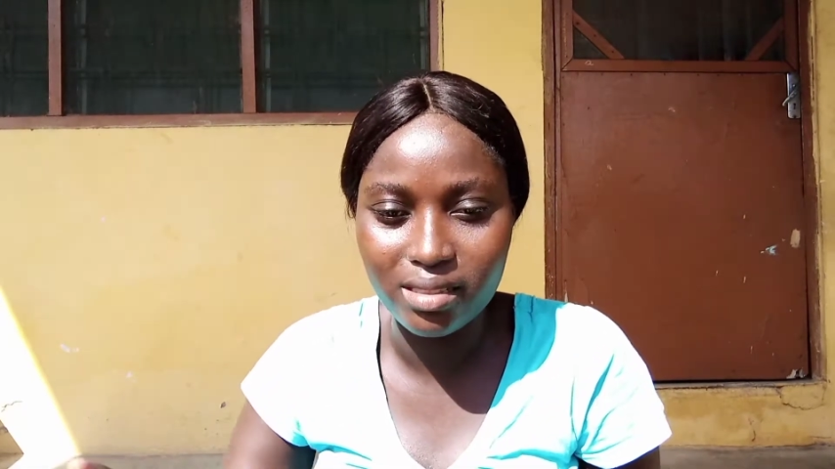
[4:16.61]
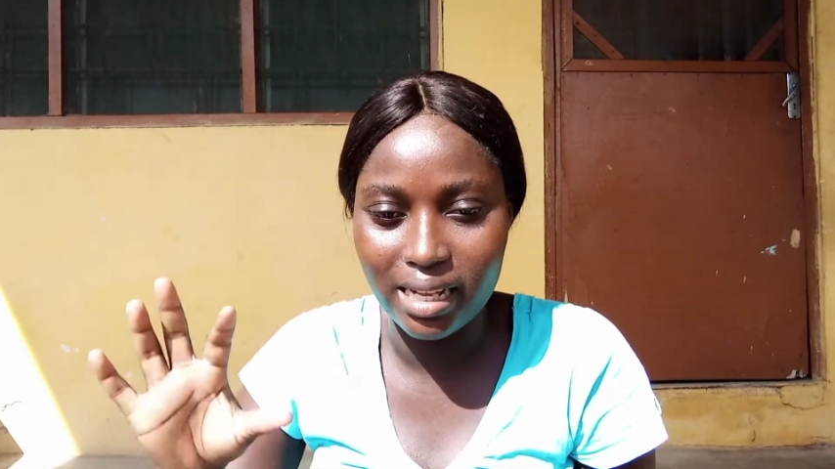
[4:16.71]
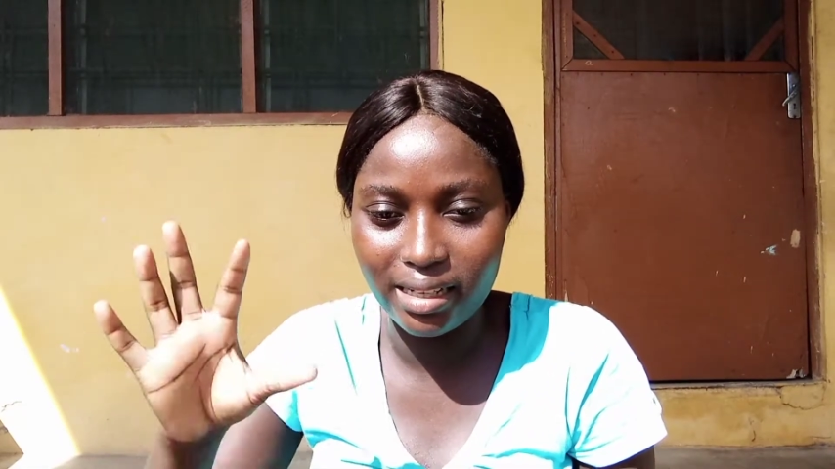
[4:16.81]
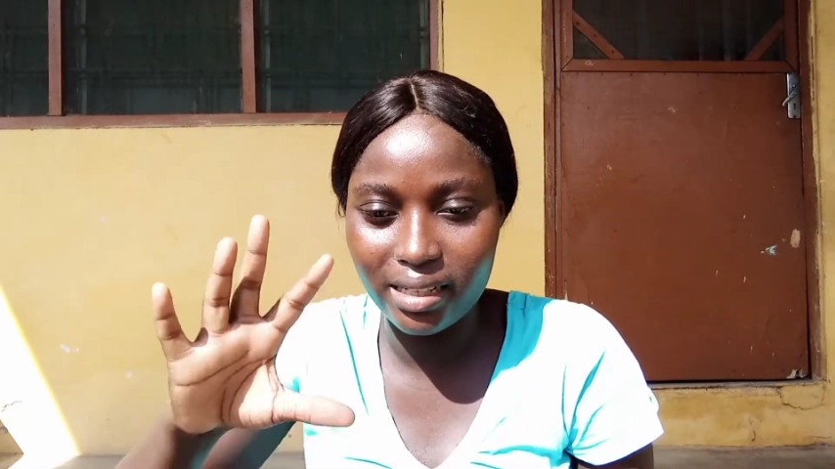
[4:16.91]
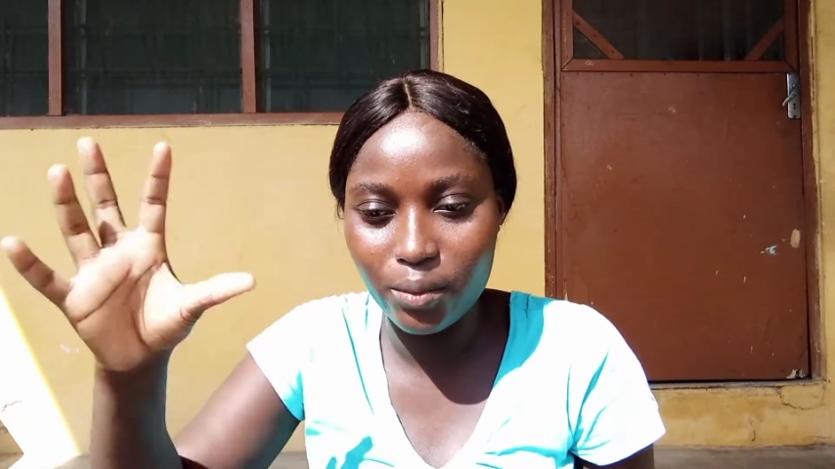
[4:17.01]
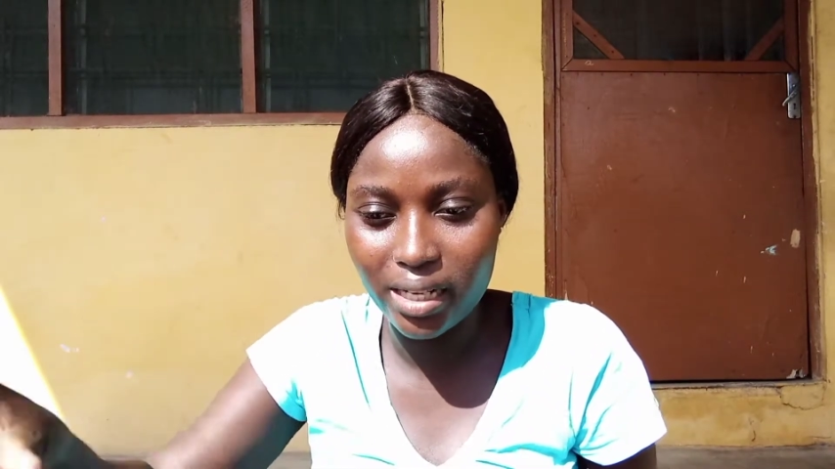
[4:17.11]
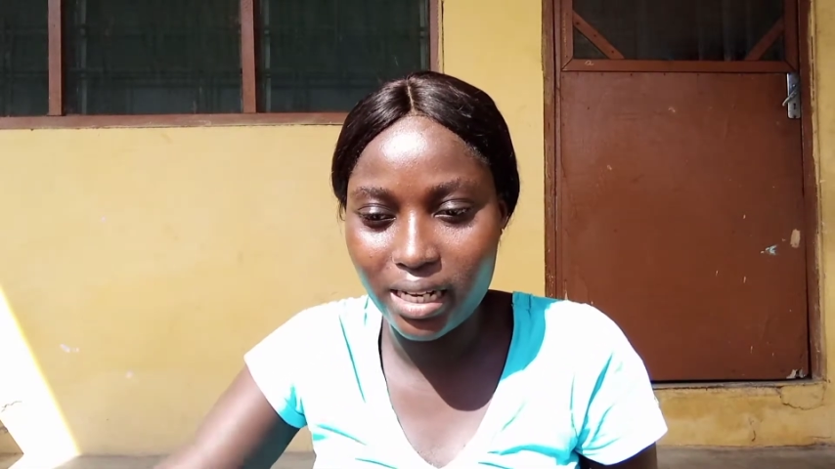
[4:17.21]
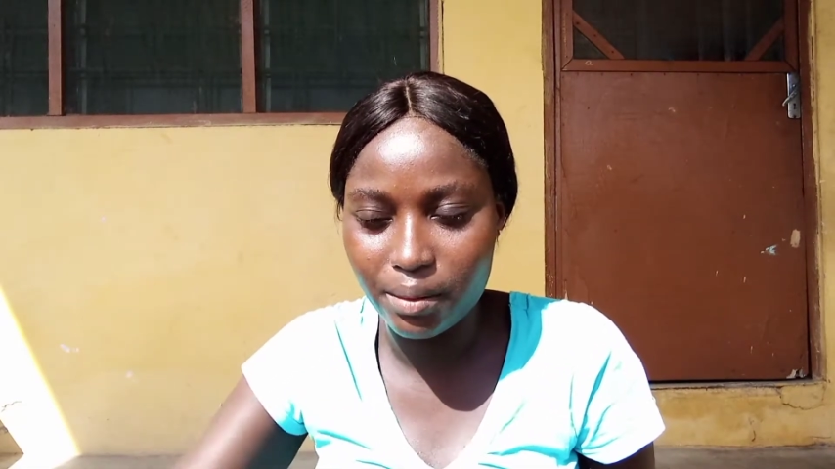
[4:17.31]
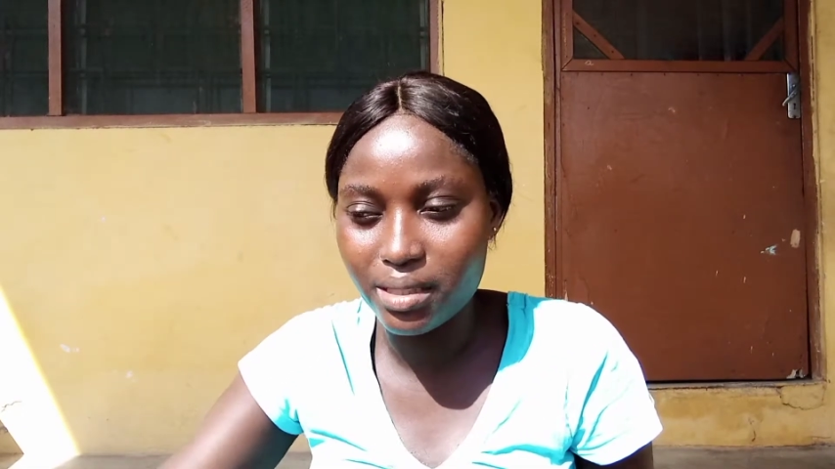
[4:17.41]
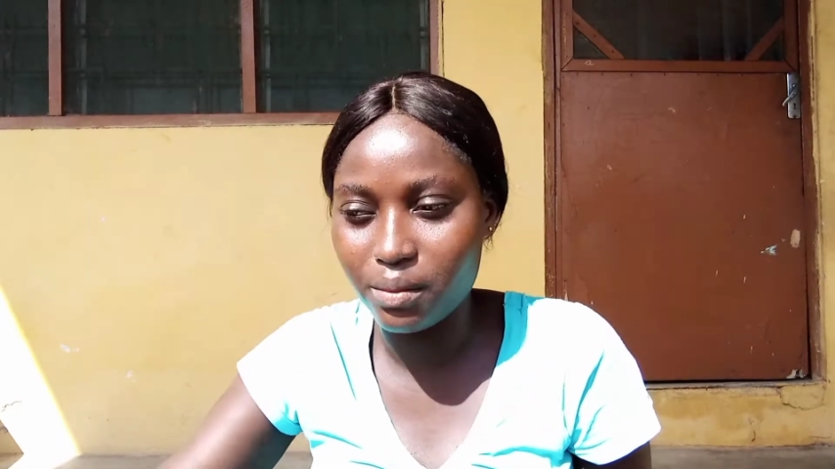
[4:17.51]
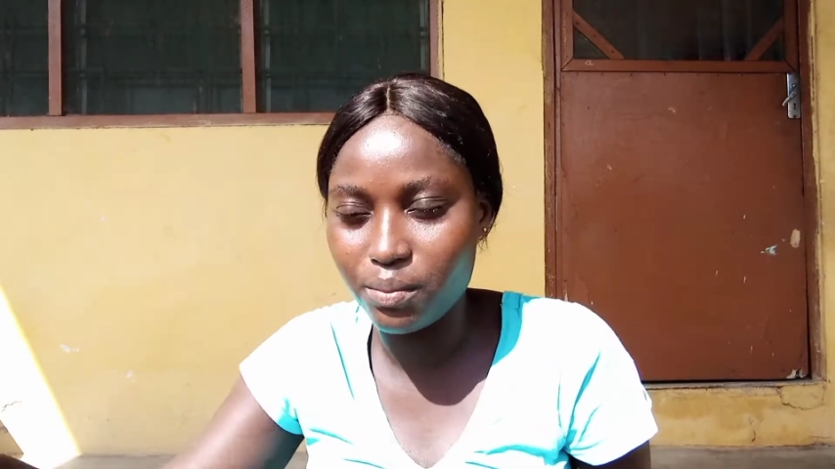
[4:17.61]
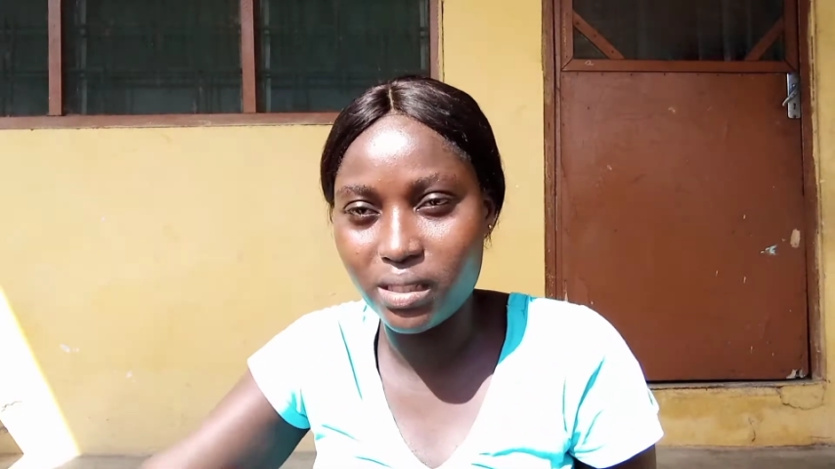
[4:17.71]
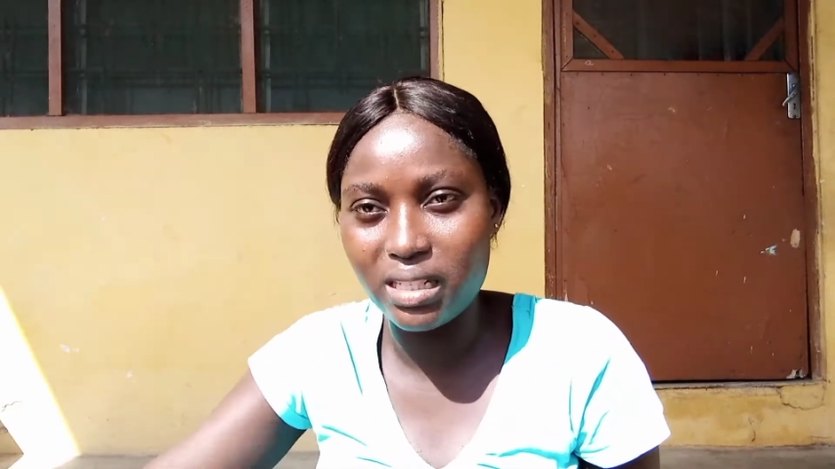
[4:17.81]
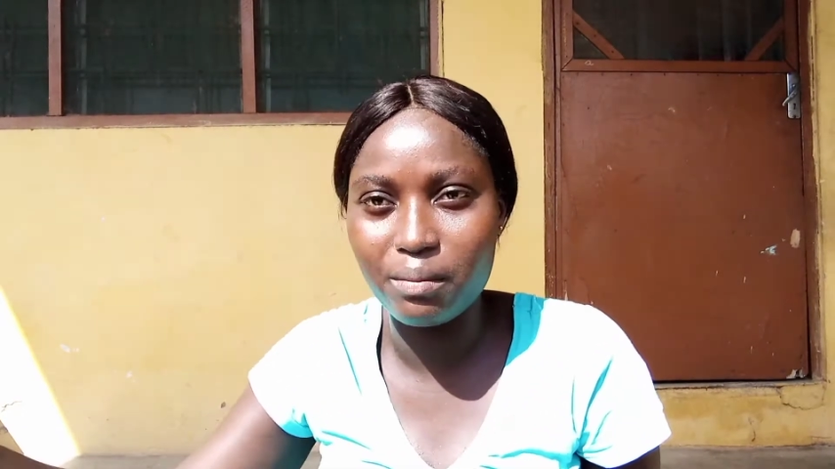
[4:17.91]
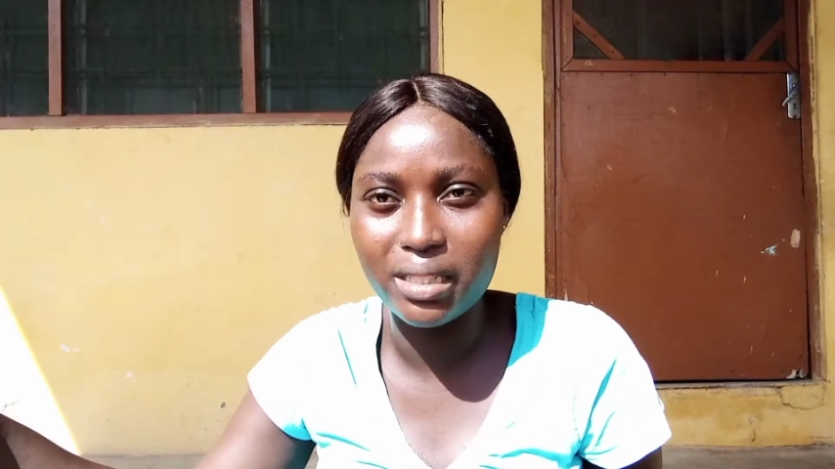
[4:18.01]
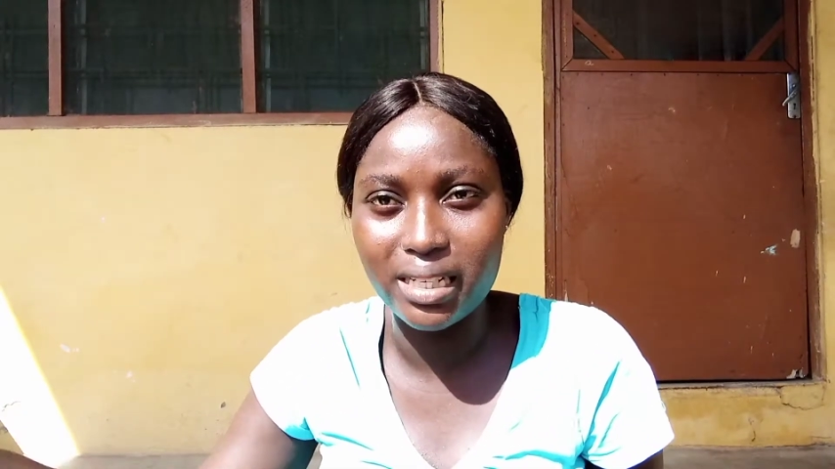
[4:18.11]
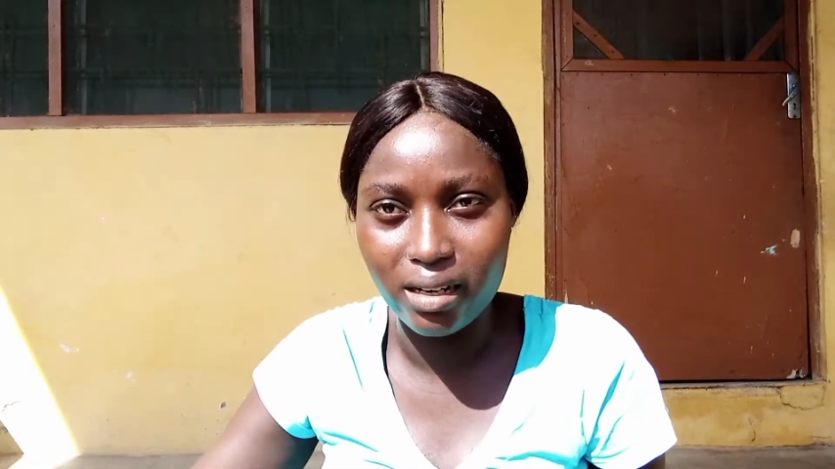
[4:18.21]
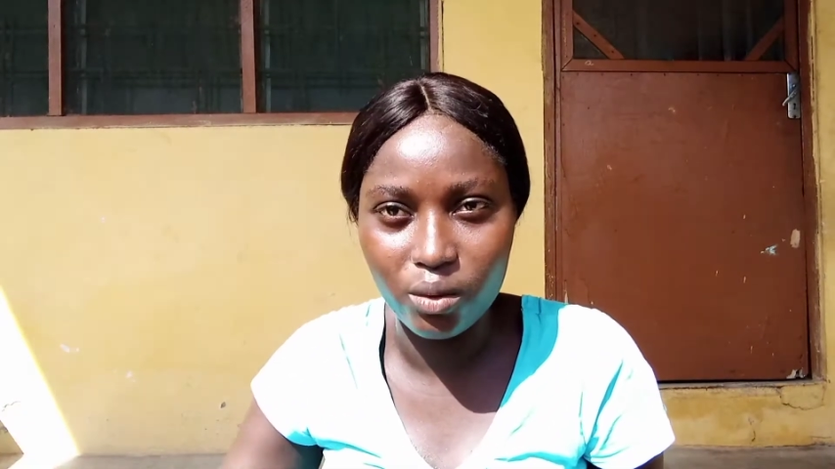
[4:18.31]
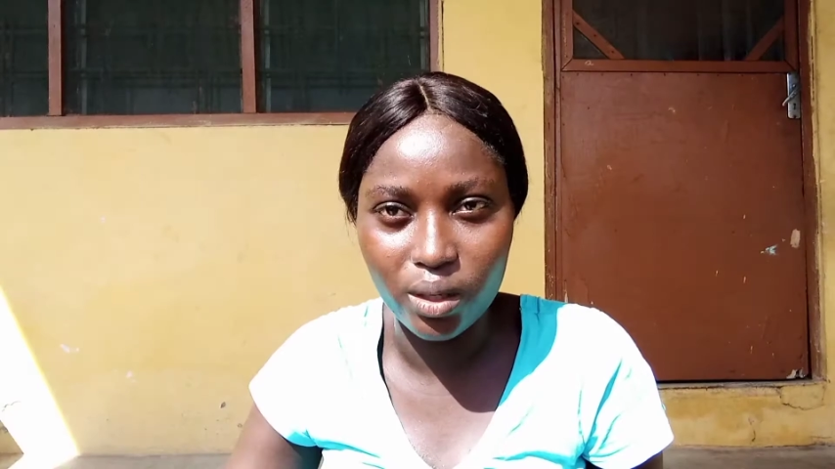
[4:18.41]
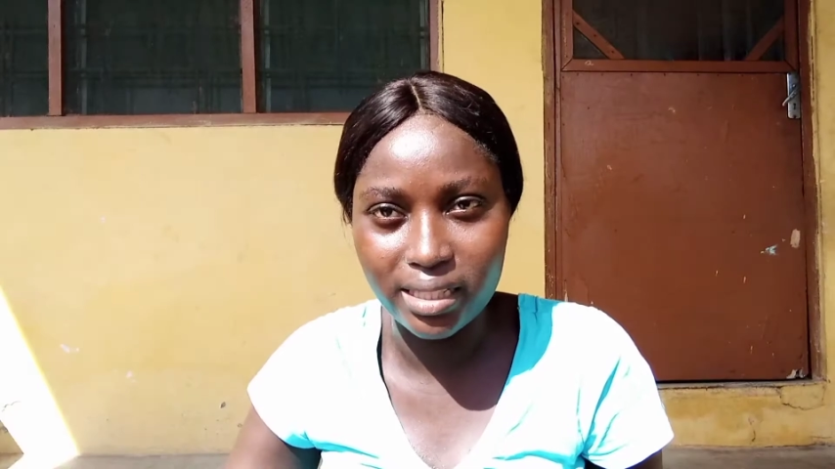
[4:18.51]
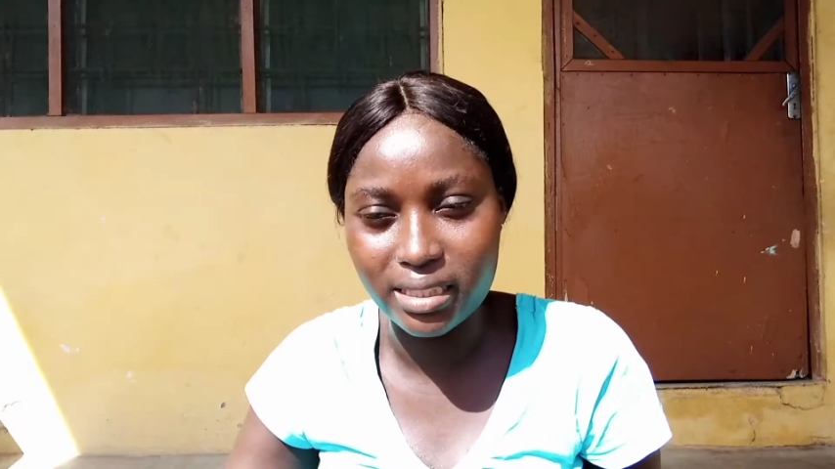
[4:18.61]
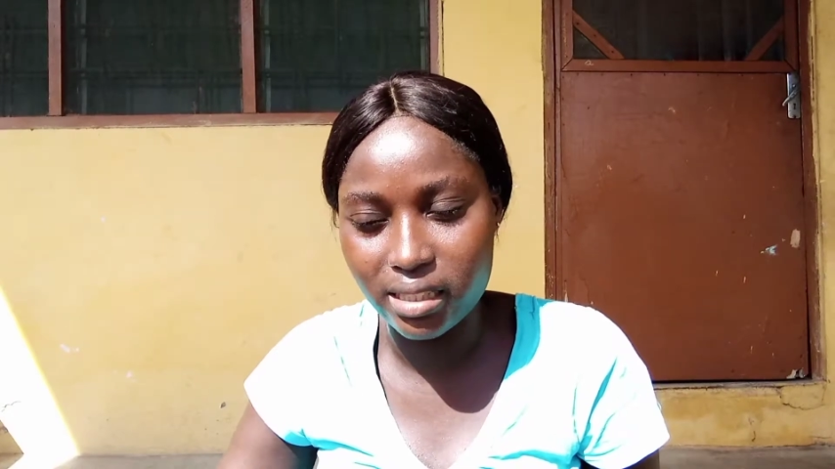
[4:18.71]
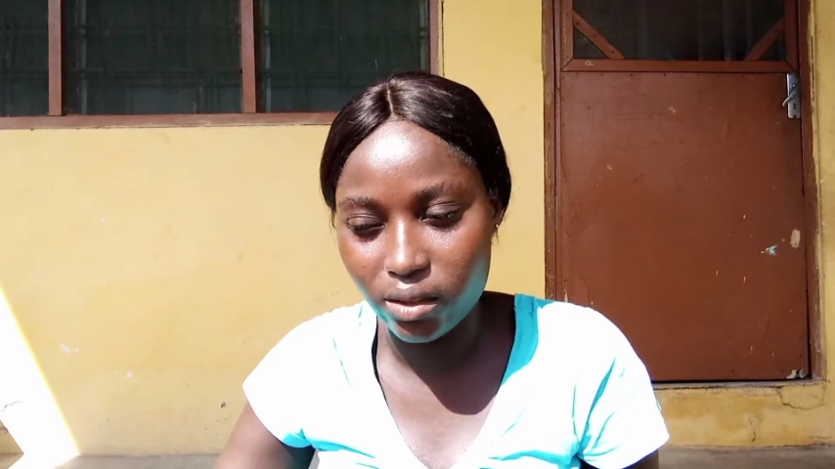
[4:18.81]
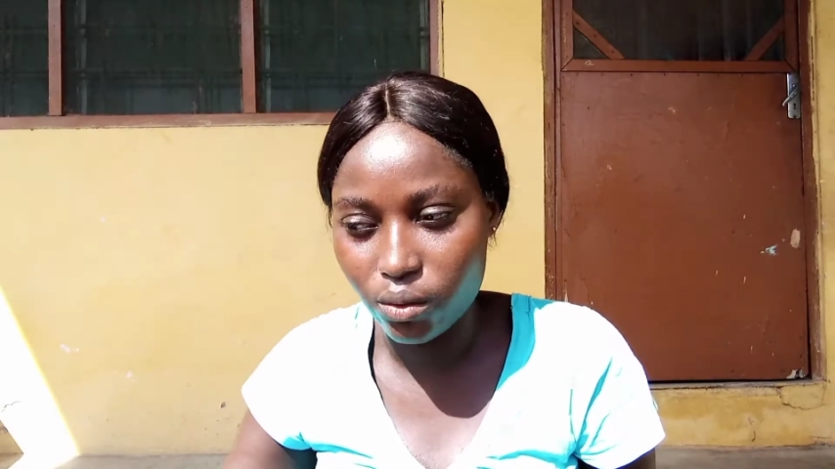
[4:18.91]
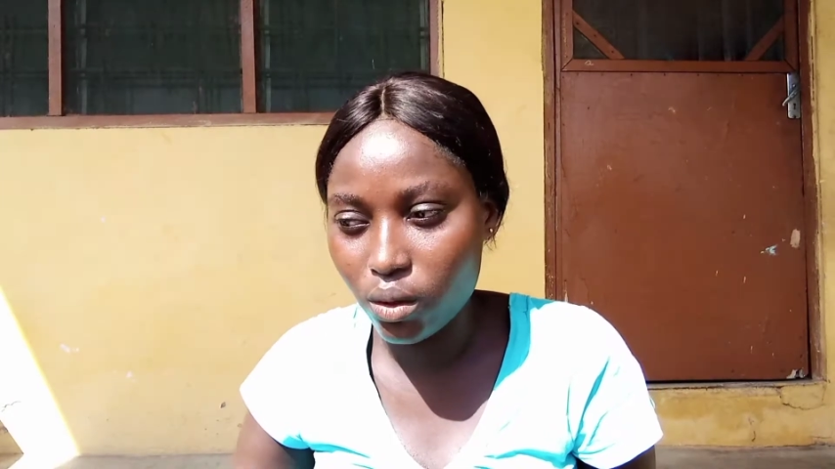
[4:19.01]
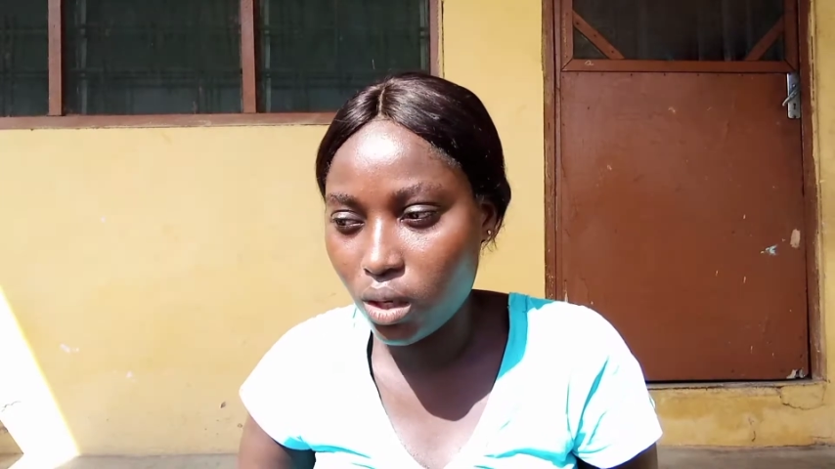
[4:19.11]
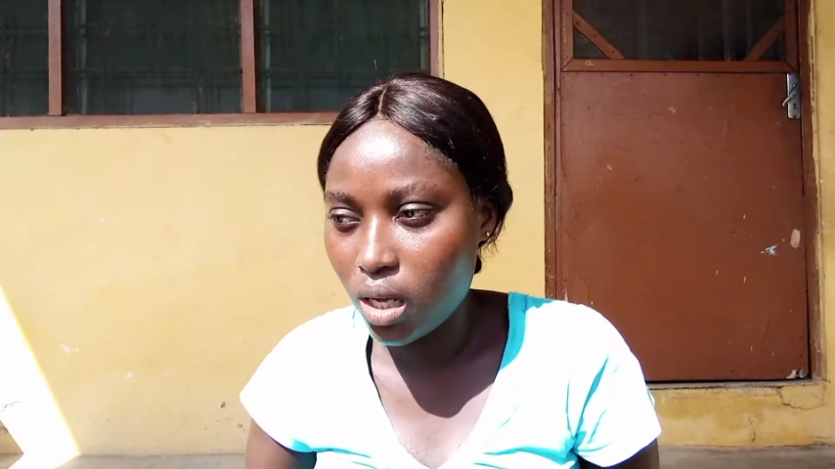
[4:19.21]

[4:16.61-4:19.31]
like the wig caps, and put them down and sell.